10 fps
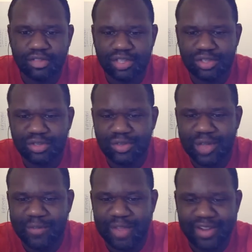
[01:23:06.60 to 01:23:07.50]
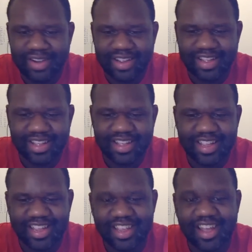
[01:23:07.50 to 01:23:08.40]
to America
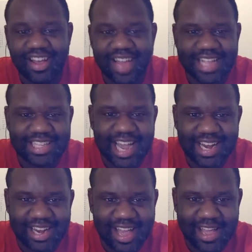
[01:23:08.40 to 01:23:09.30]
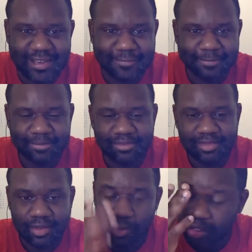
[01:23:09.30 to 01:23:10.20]
and y'all like tie the knot?
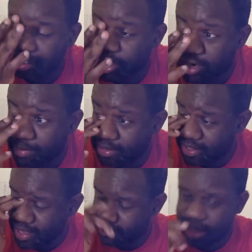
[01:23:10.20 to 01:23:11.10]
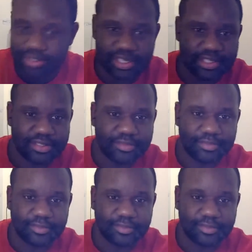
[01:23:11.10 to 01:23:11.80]
What's your thought about that process?